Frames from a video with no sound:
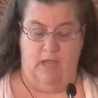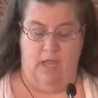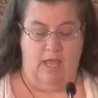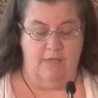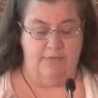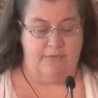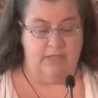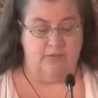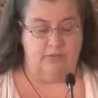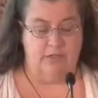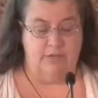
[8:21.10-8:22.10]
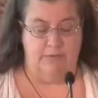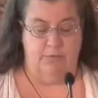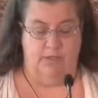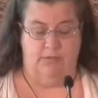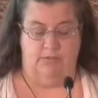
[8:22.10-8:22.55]
And things are
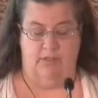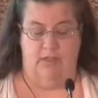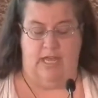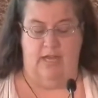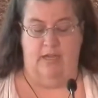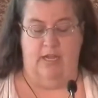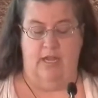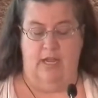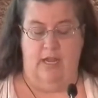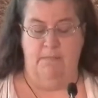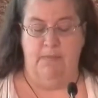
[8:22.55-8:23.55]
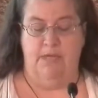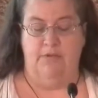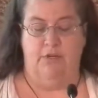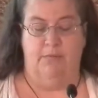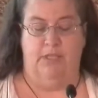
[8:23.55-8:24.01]
even worse than that. In
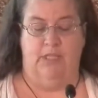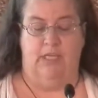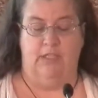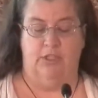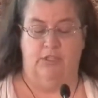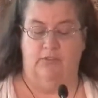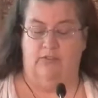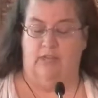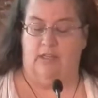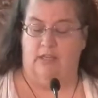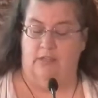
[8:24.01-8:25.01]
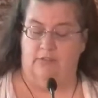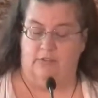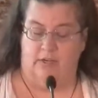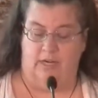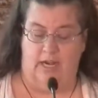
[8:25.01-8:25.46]
midterm elections like
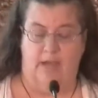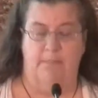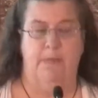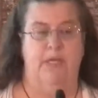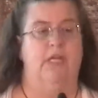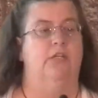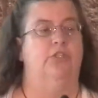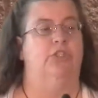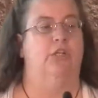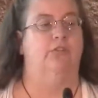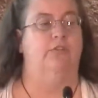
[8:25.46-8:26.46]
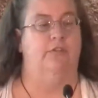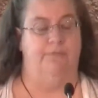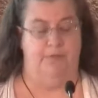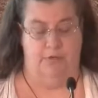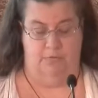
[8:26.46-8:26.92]
those that are happening in just a
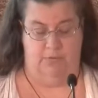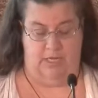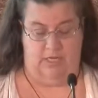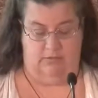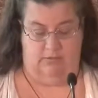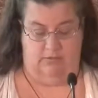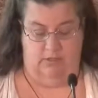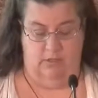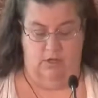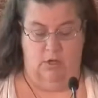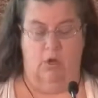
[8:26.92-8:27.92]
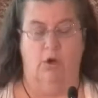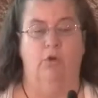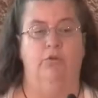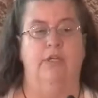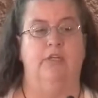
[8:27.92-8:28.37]
few weeks,
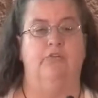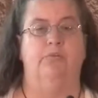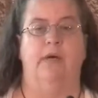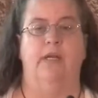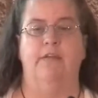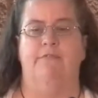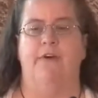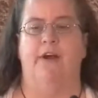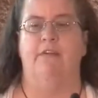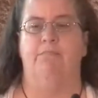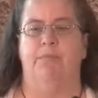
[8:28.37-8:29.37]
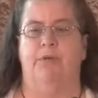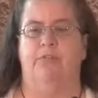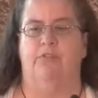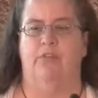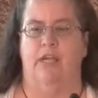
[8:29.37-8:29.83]
only
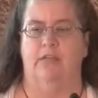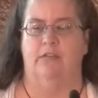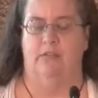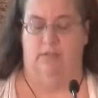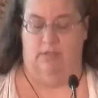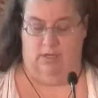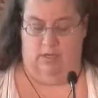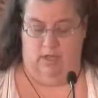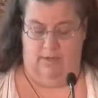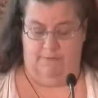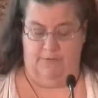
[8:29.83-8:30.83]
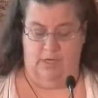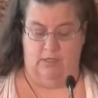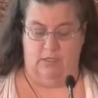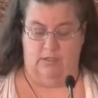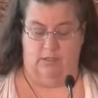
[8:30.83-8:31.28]
25% of
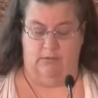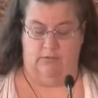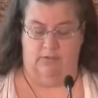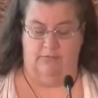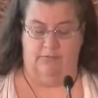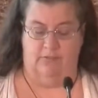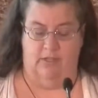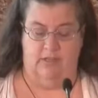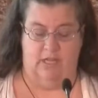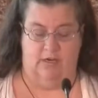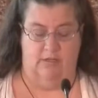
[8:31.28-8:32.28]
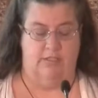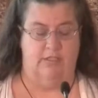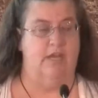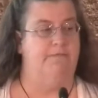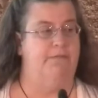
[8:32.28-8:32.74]
young adults have said they are
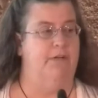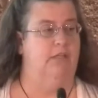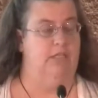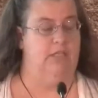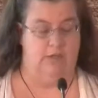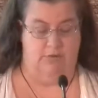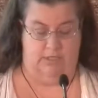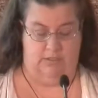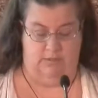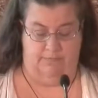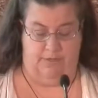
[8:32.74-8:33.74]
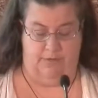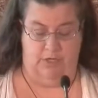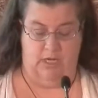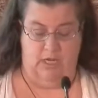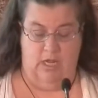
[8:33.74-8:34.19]
definitely going to vote.
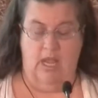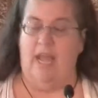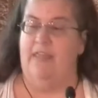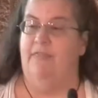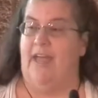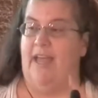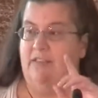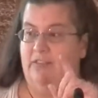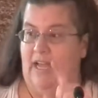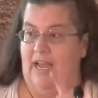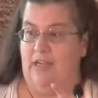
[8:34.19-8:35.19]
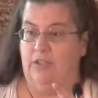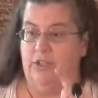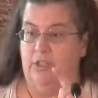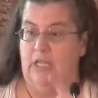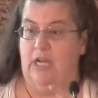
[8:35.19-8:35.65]
And that's
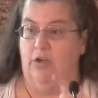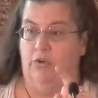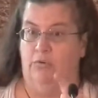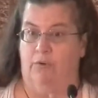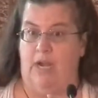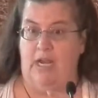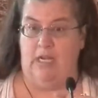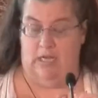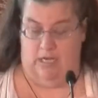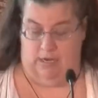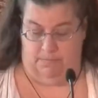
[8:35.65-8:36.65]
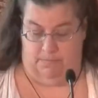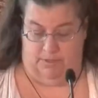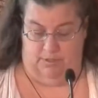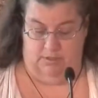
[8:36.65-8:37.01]
actually a great number,